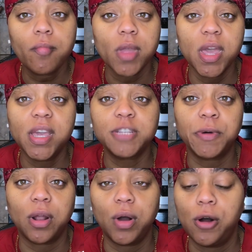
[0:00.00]
it gets
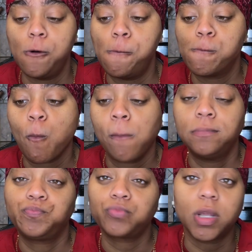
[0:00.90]
put on hold.
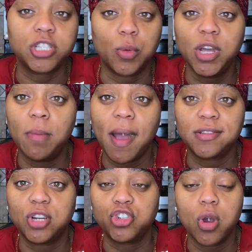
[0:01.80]
So we go back
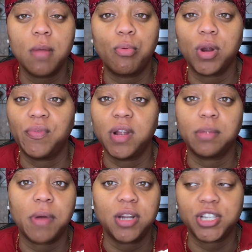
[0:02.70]
to the drawing board of another
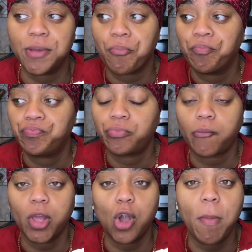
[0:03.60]
project.
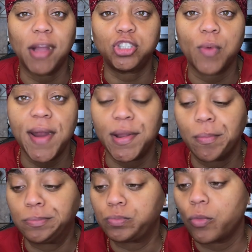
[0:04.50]
Go back to writing.
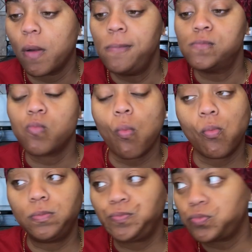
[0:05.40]

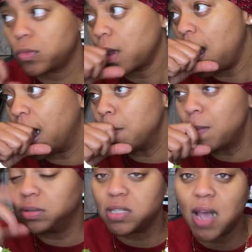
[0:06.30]
I come up
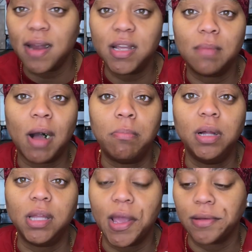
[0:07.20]
with this idea about
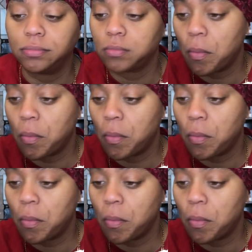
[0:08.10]
bullying,